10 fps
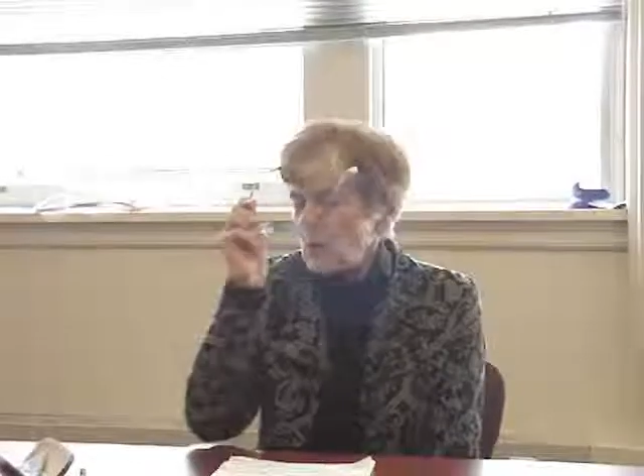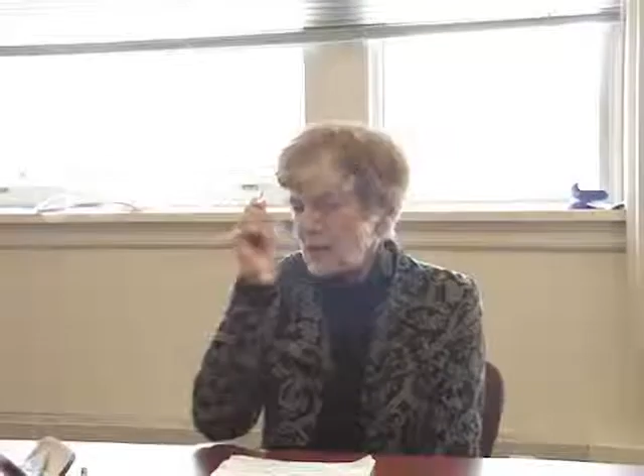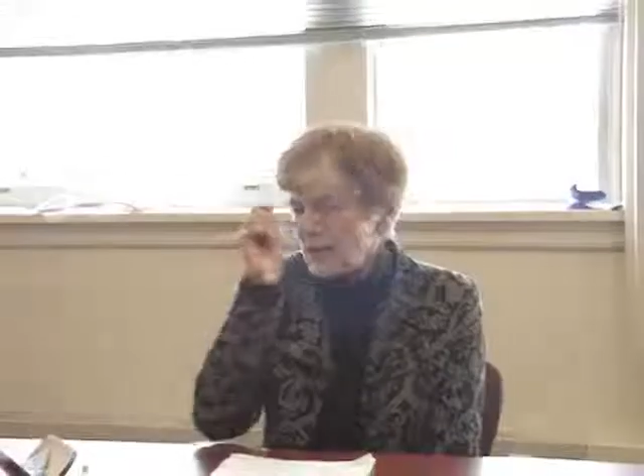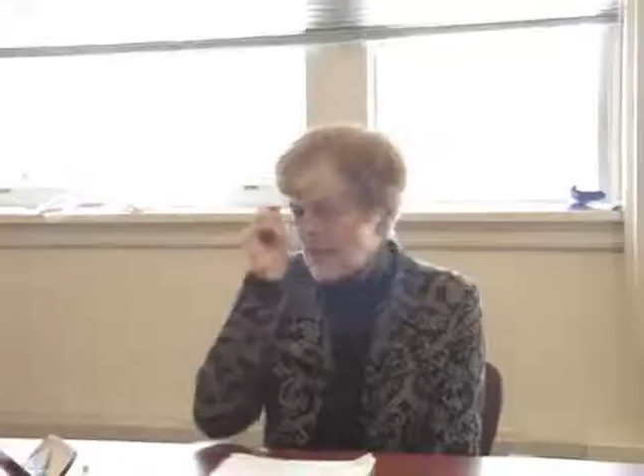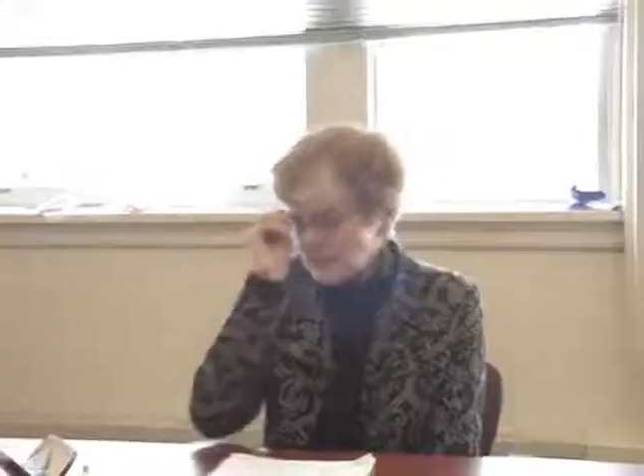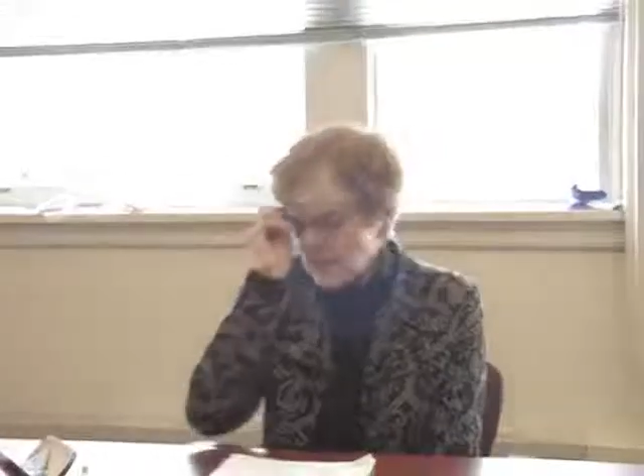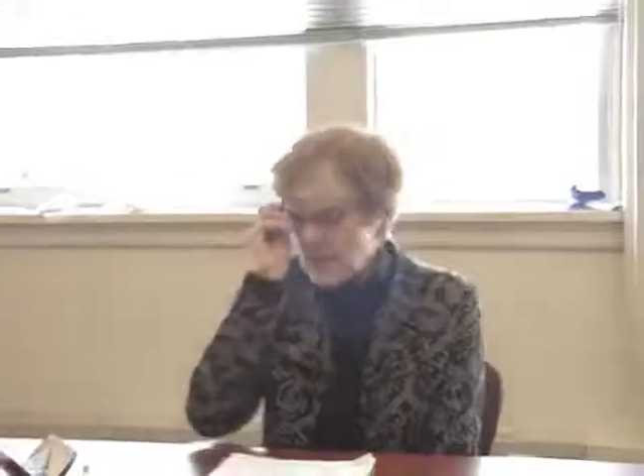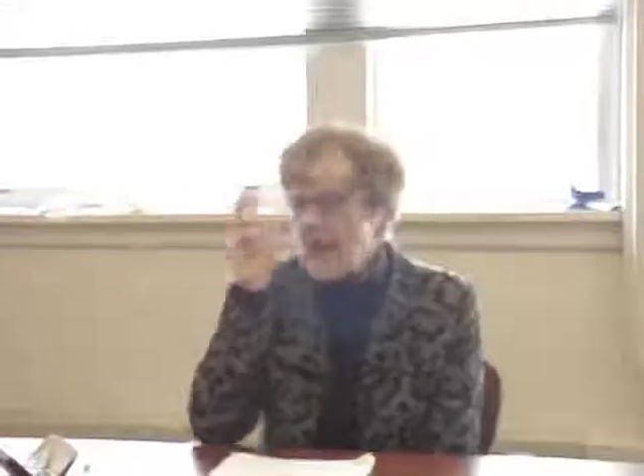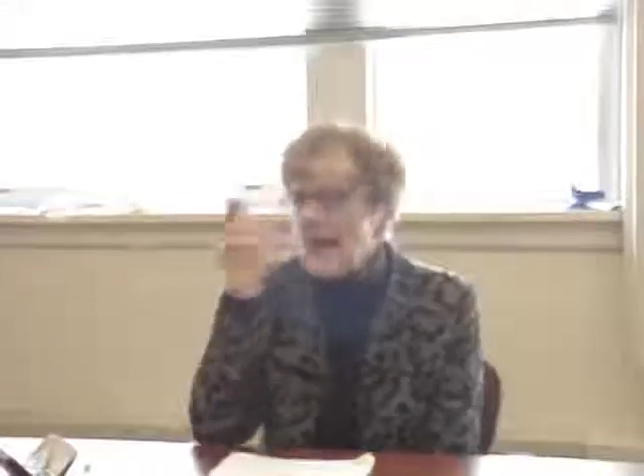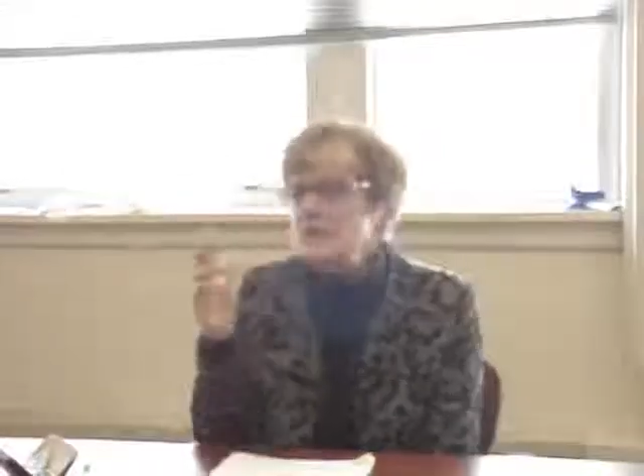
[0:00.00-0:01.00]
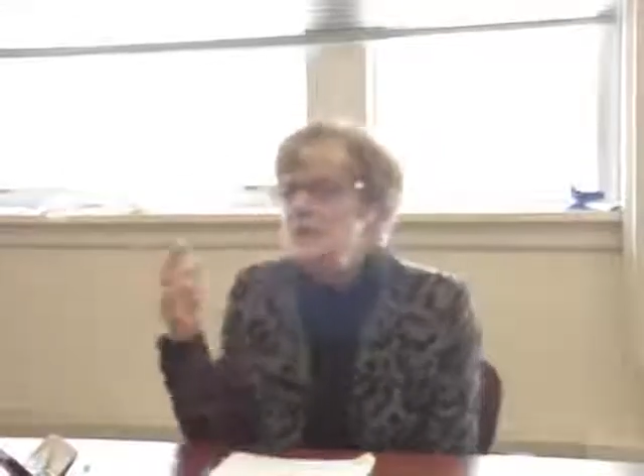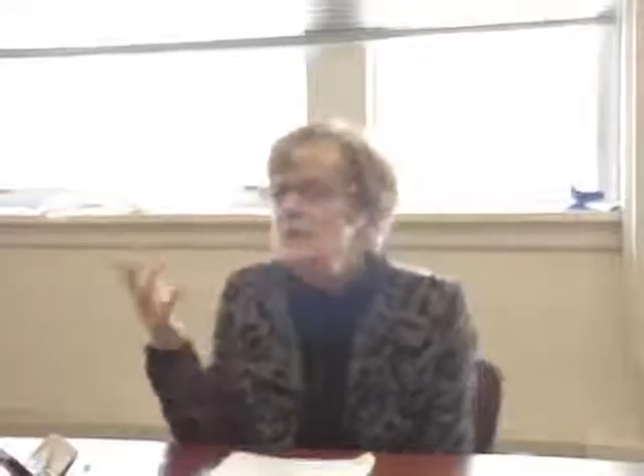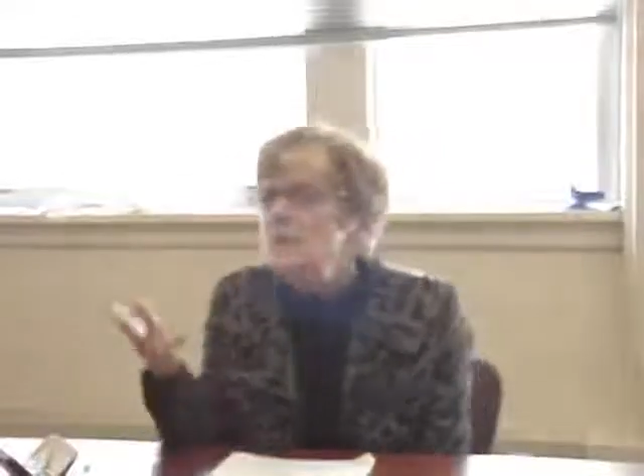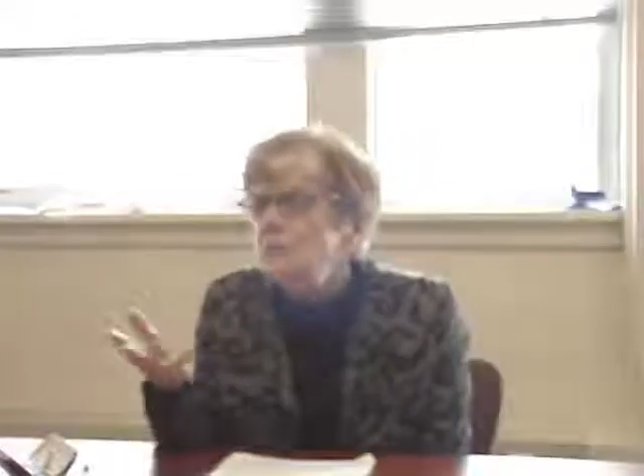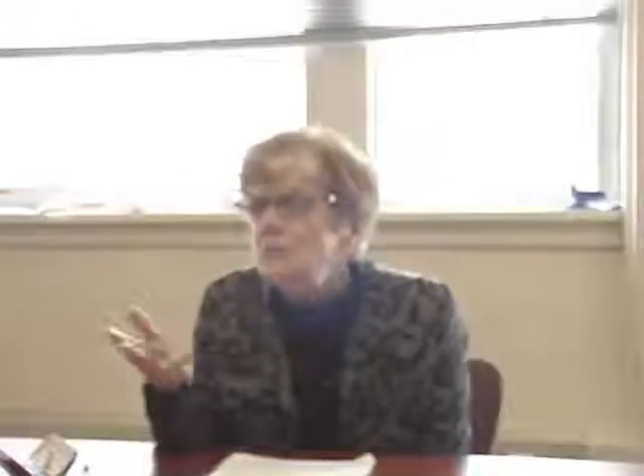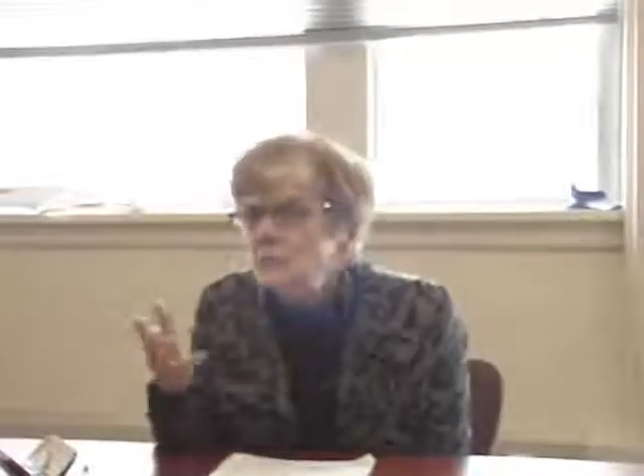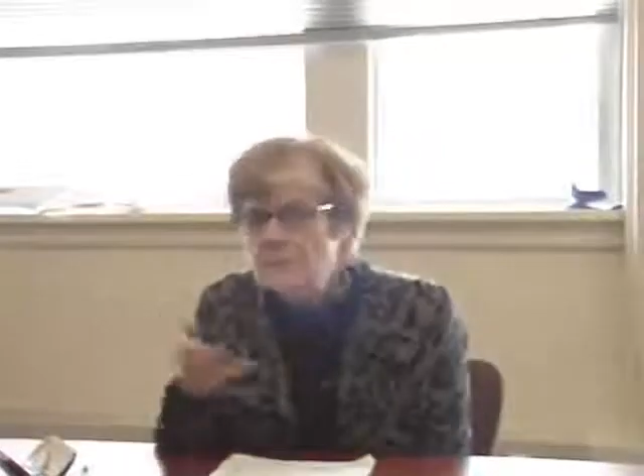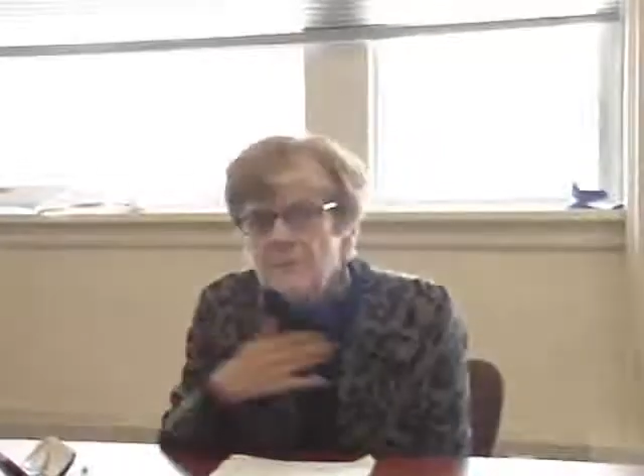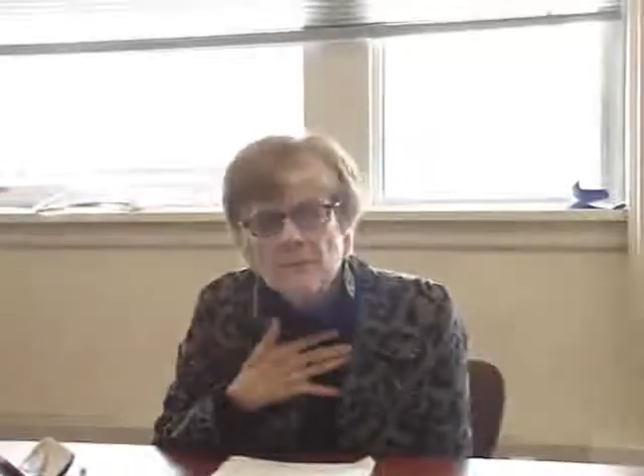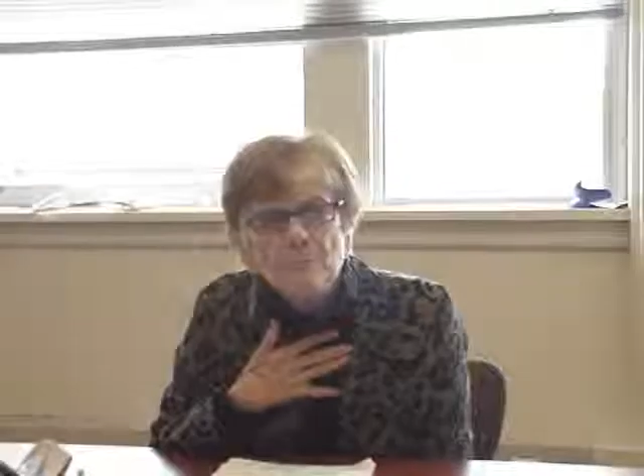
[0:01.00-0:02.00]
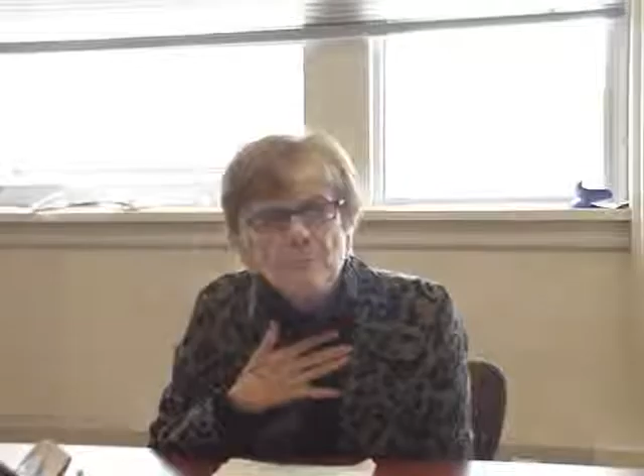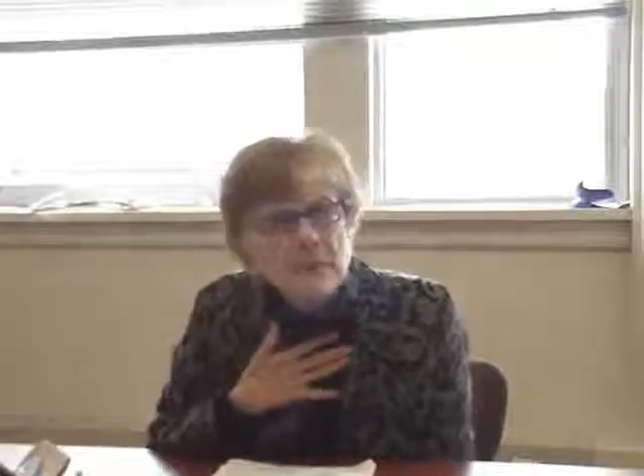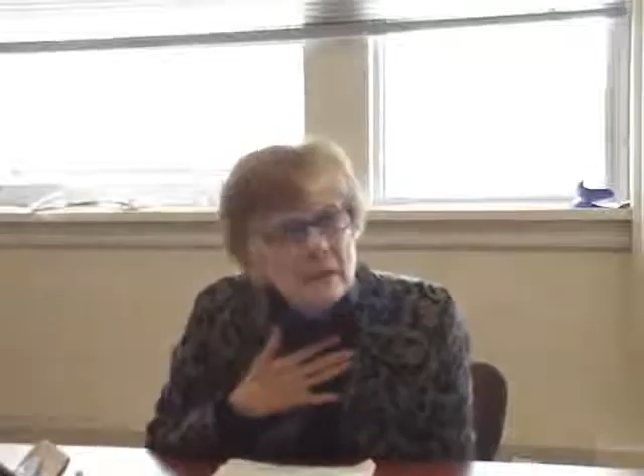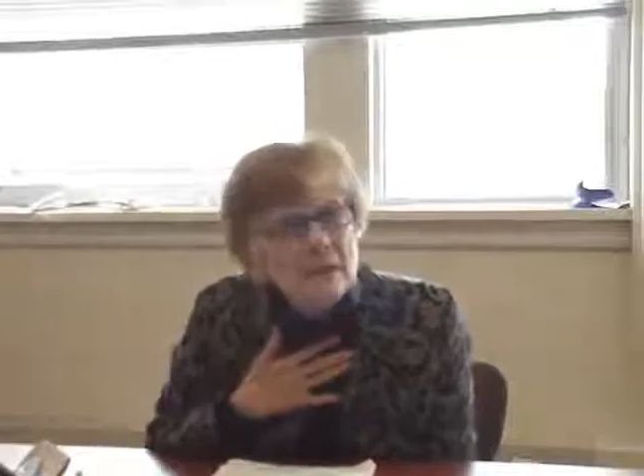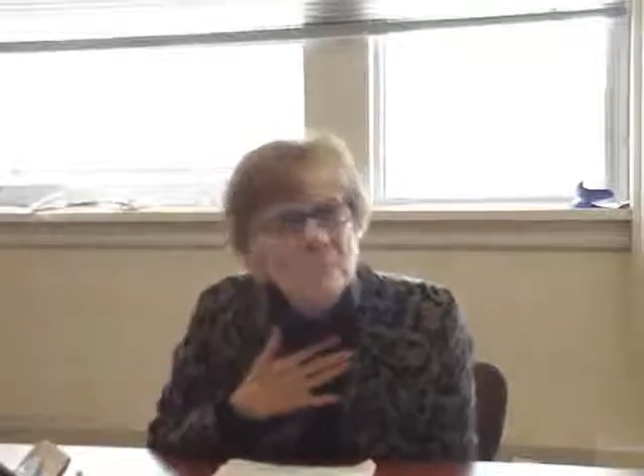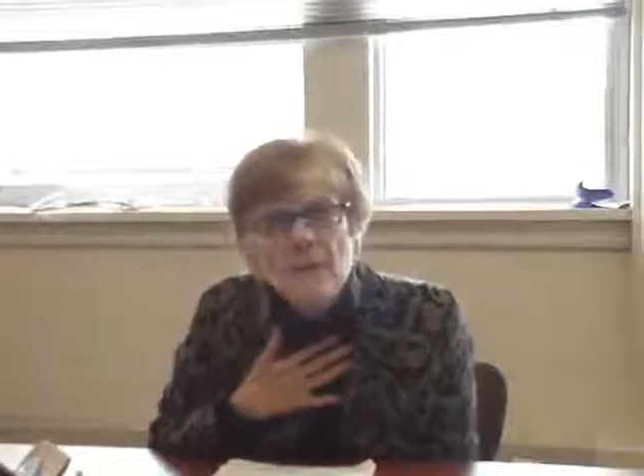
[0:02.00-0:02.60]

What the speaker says: When SEIU, the big